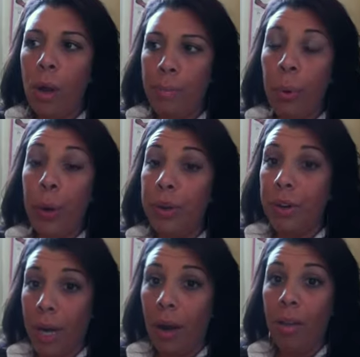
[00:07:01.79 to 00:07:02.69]
important
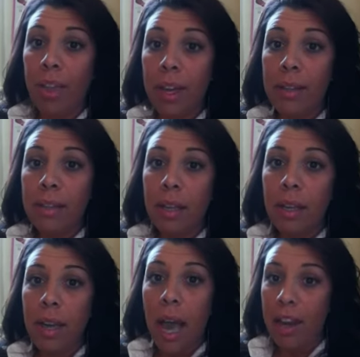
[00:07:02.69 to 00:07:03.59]
your health is
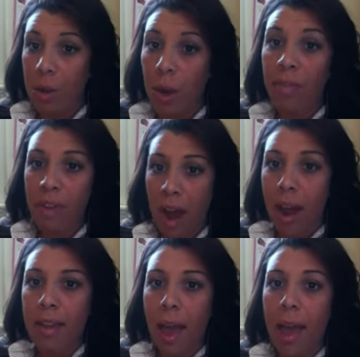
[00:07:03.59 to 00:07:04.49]
and you have
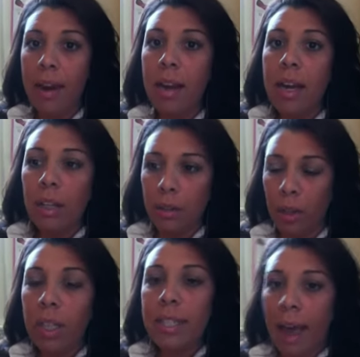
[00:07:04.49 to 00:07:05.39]
not yet
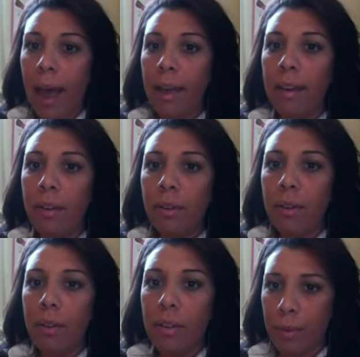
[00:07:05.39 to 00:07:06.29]
looked at
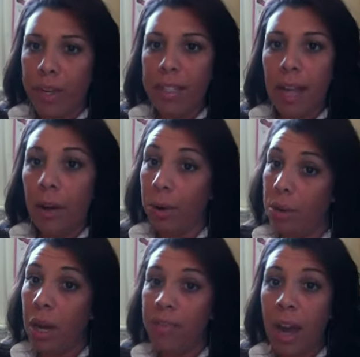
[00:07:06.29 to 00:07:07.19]
the reset or
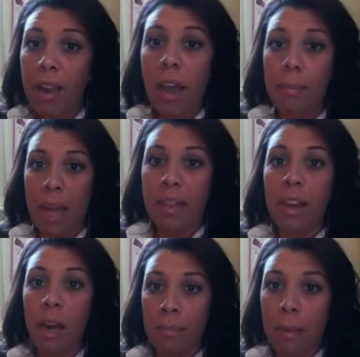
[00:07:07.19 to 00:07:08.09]
you have not yet made the
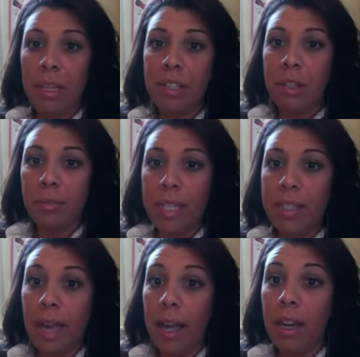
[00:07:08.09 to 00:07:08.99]
commitment to the
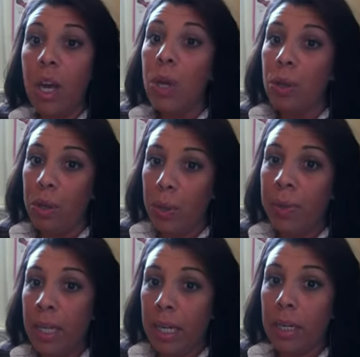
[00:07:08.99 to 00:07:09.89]
reset, you
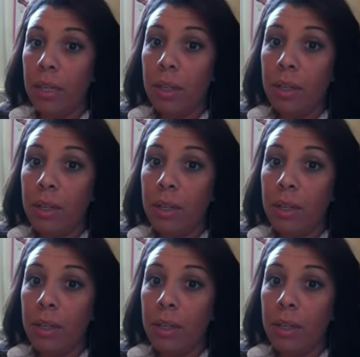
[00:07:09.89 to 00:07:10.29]
need